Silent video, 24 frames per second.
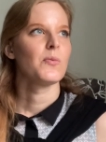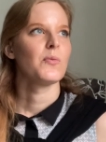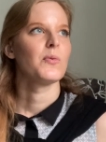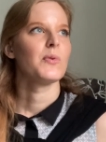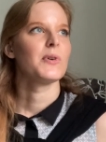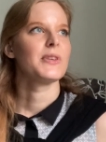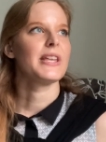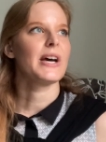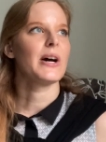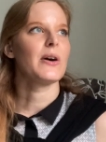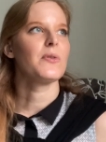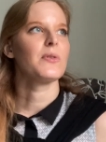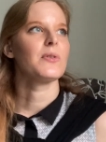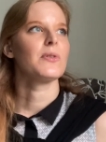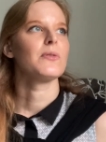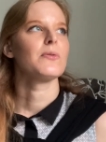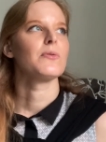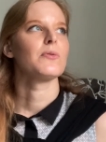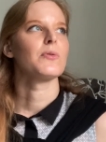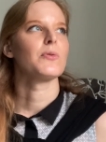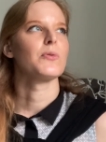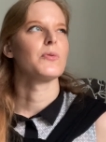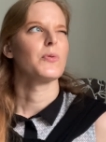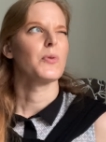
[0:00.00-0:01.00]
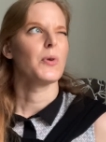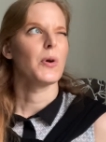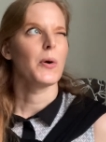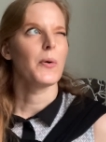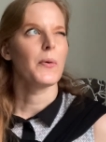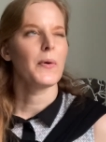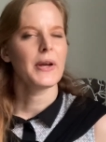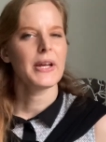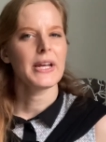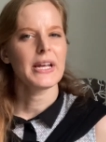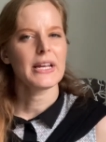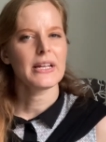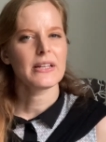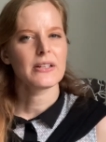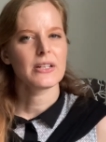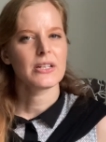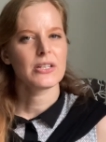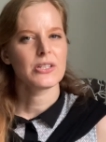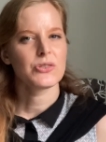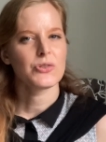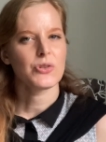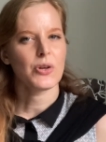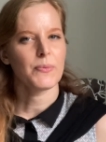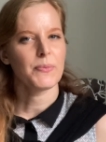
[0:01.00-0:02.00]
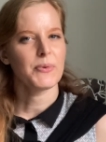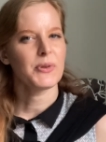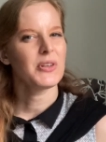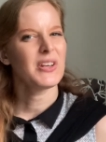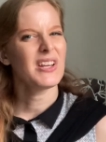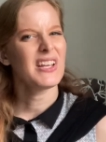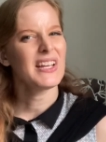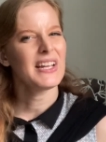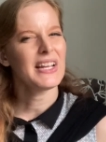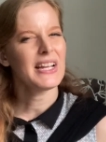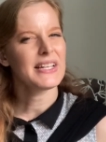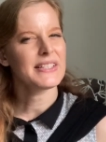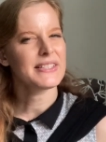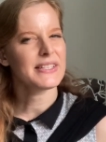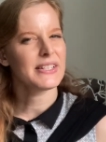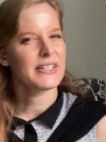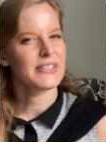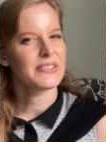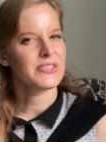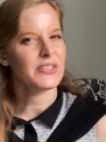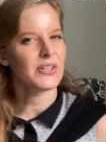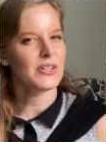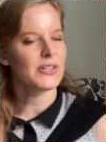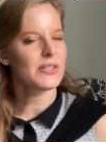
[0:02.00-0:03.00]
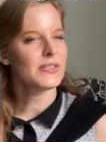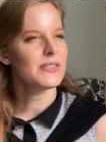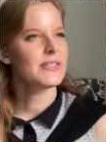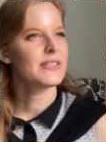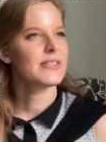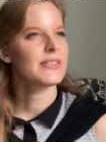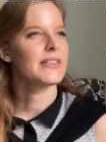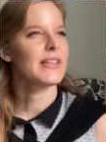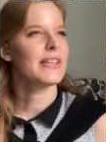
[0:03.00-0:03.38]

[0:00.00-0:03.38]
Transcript: without growing and contributing as an adult,